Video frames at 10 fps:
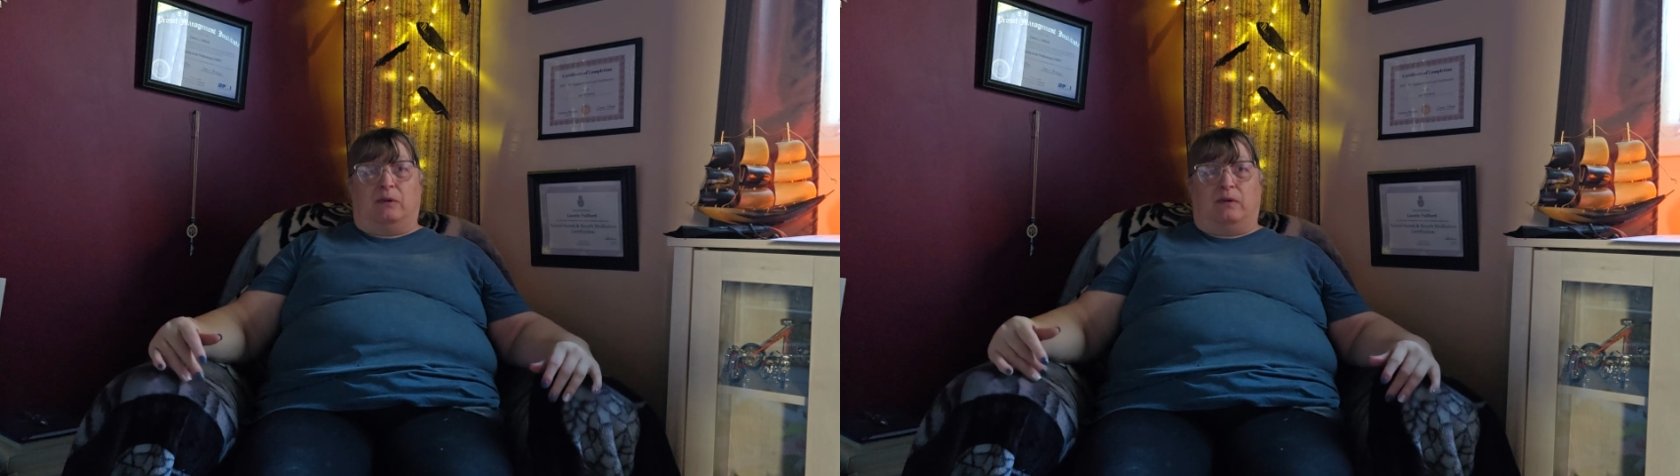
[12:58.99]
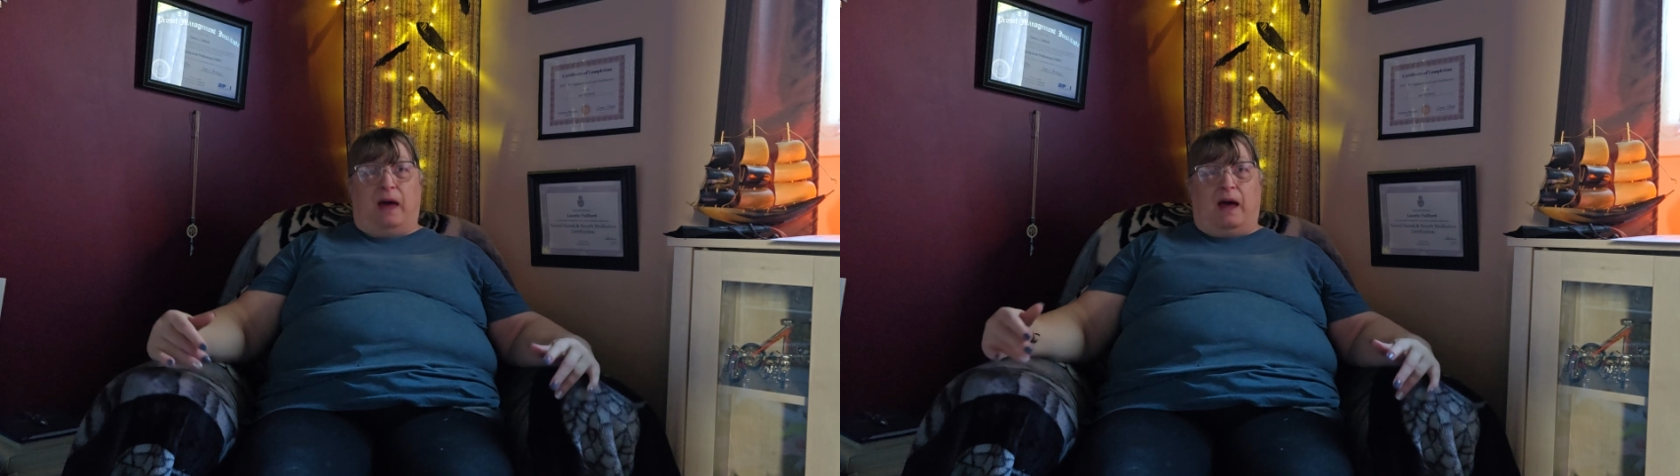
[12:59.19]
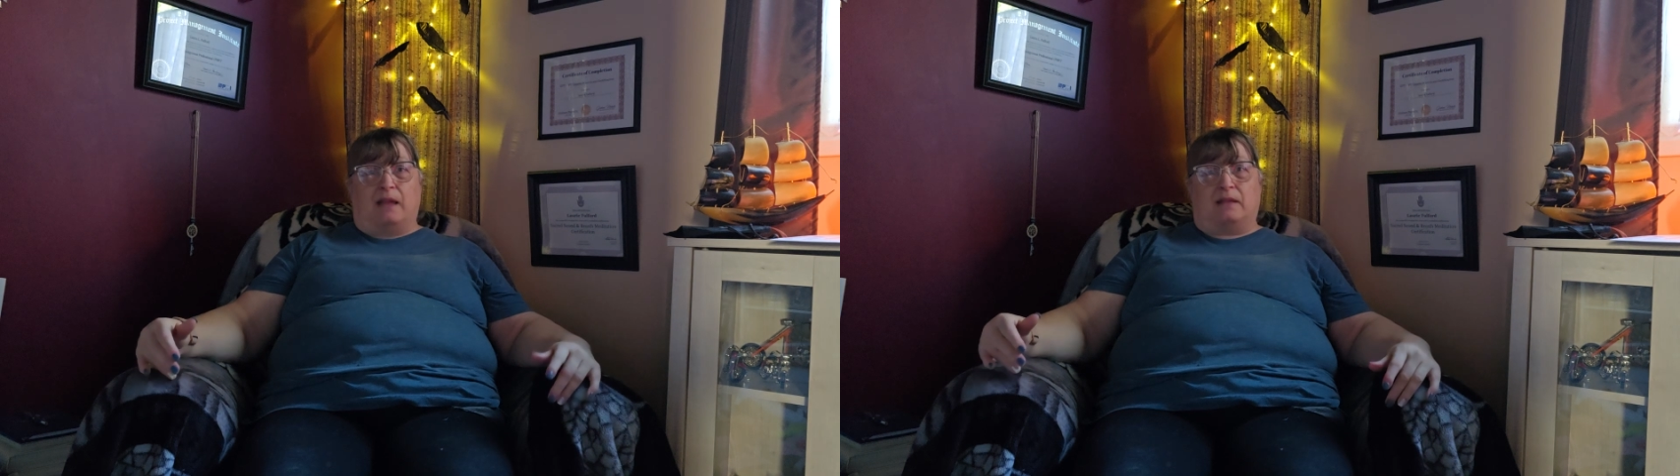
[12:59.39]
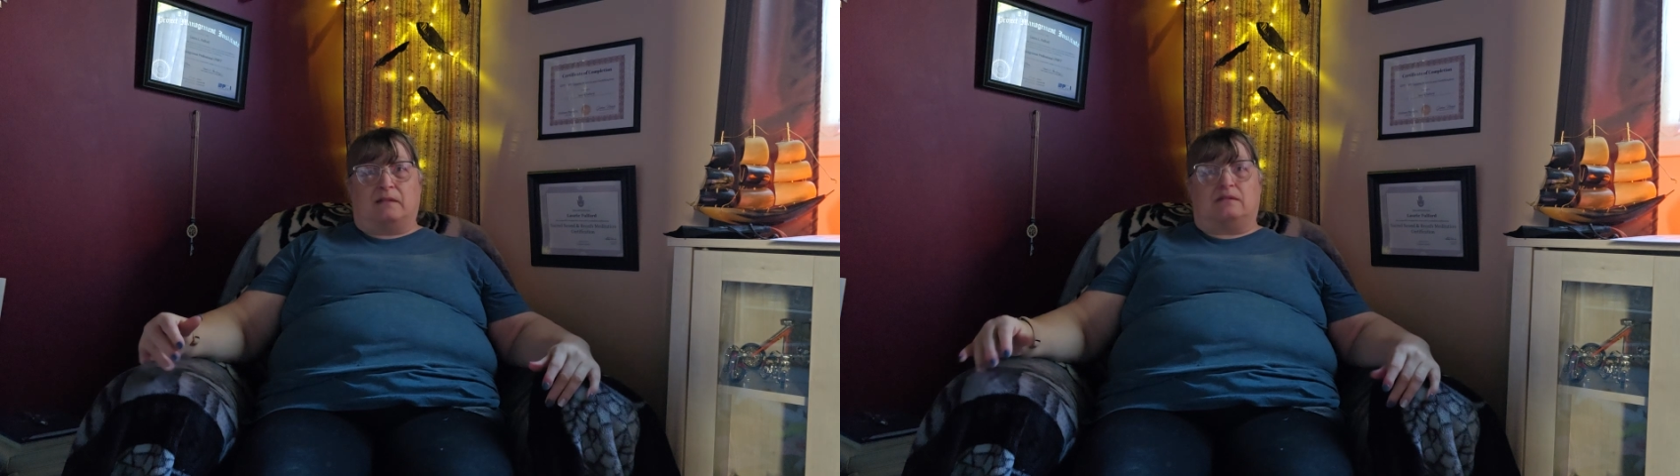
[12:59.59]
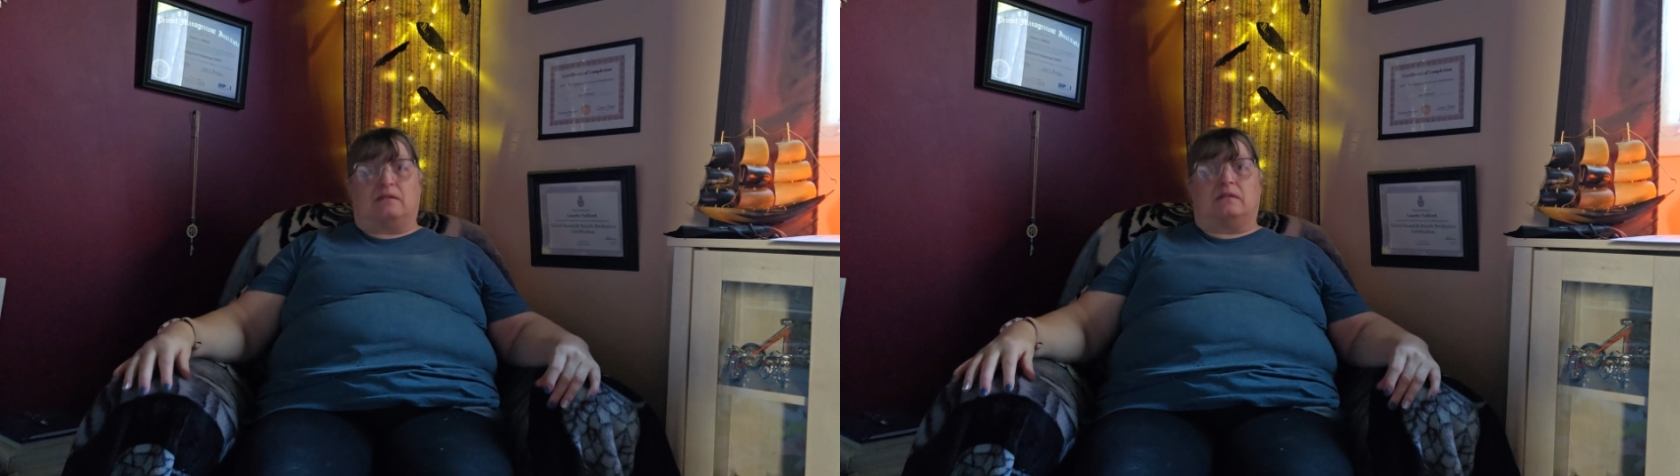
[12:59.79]
with that
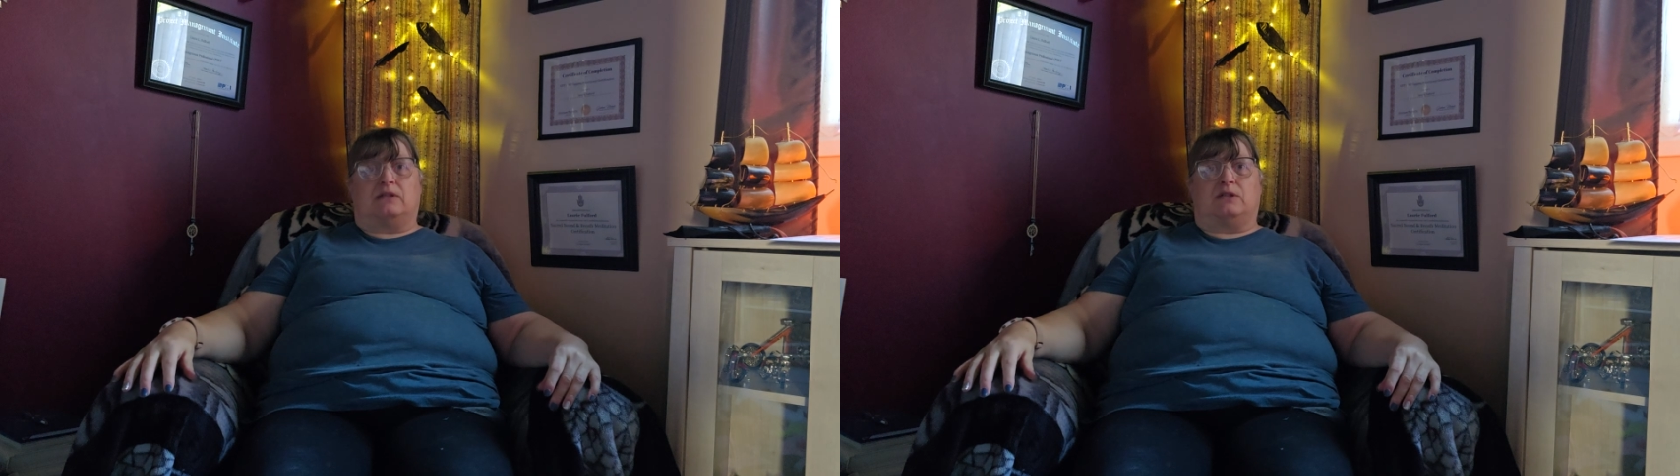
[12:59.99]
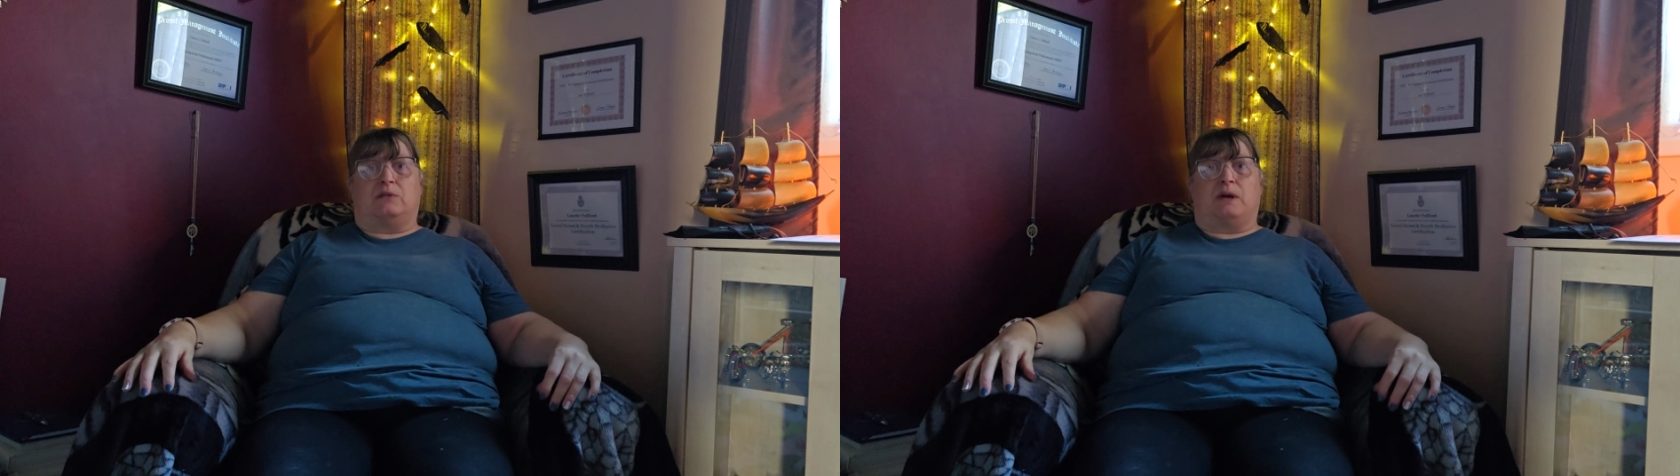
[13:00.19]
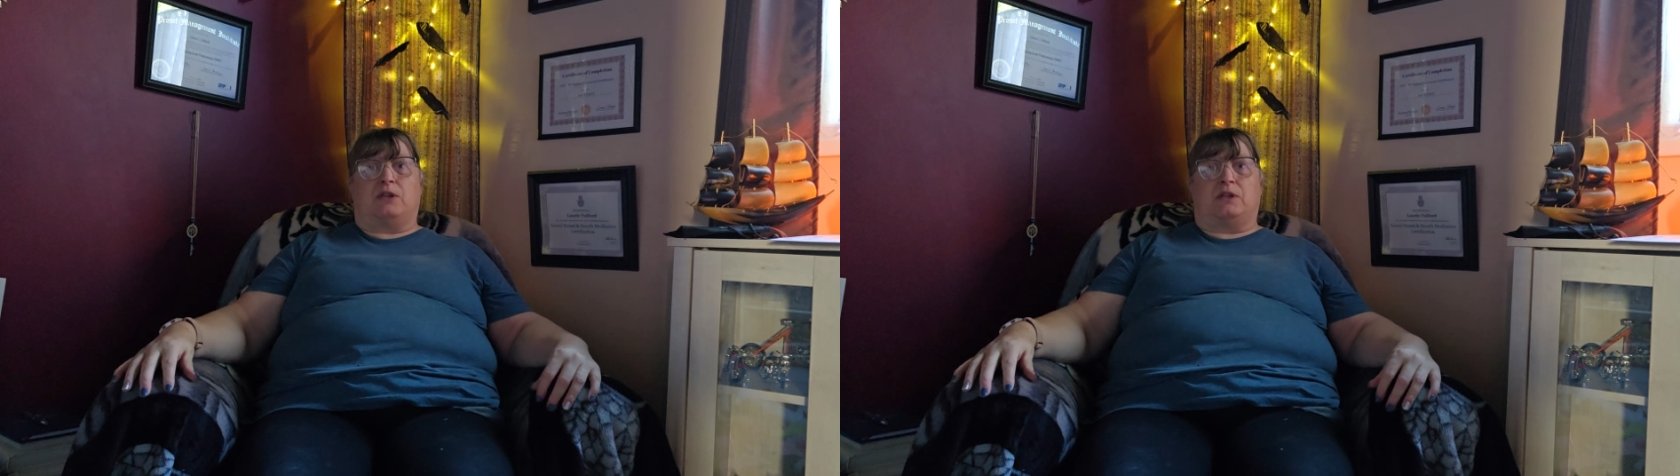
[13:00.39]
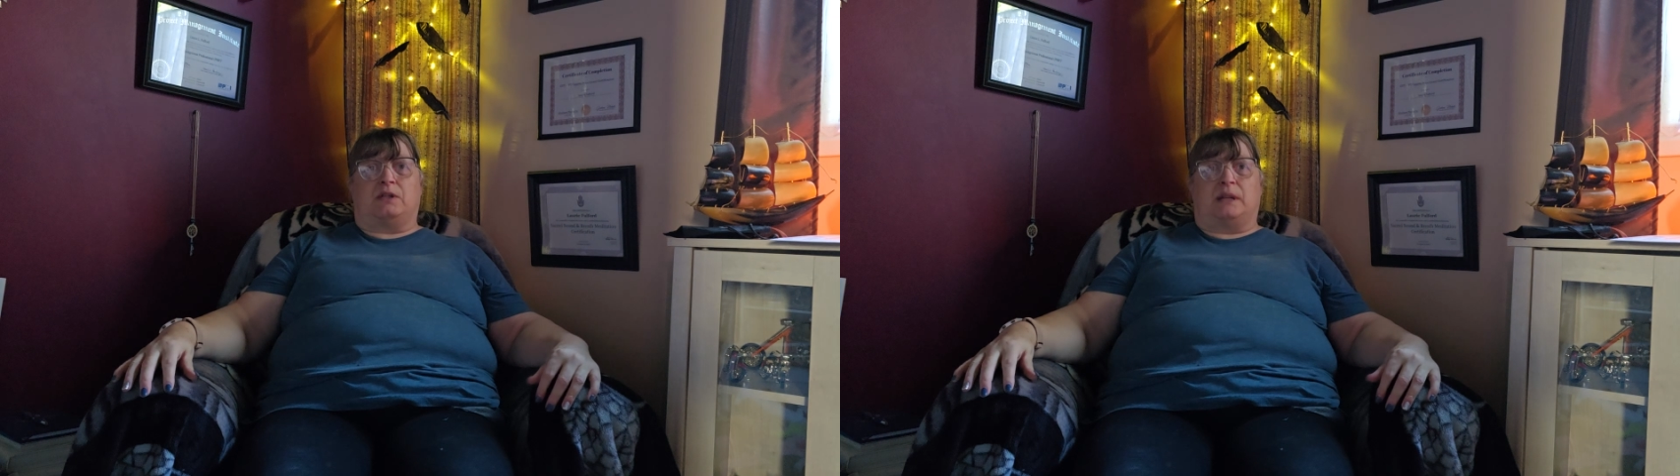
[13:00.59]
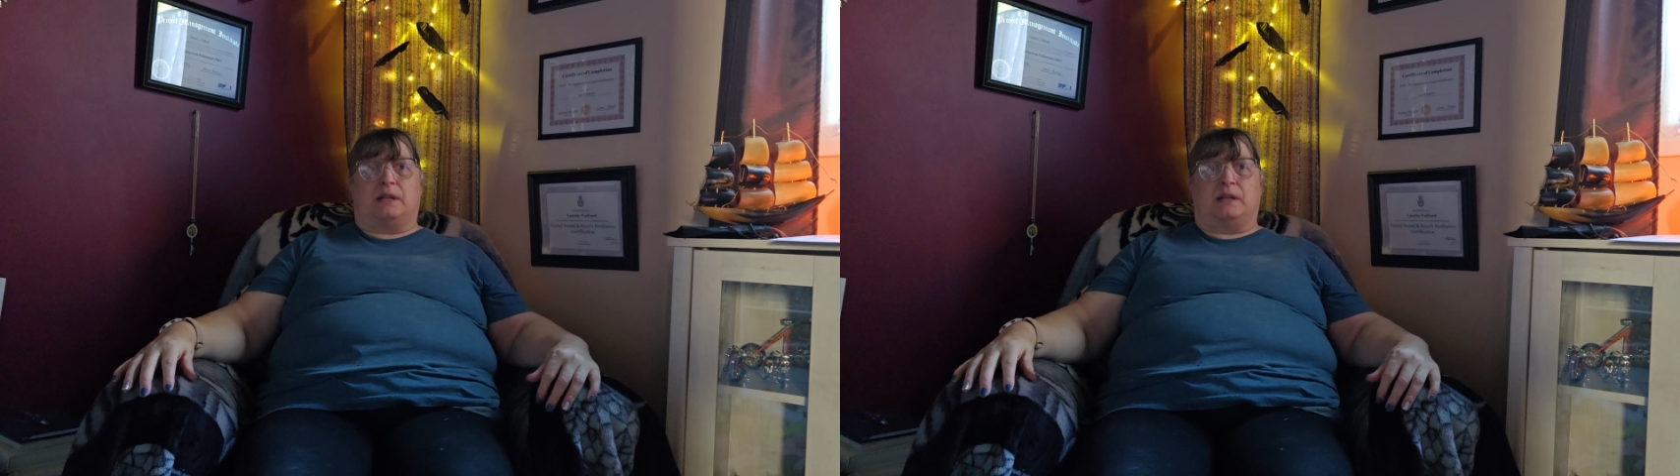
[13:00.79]
situation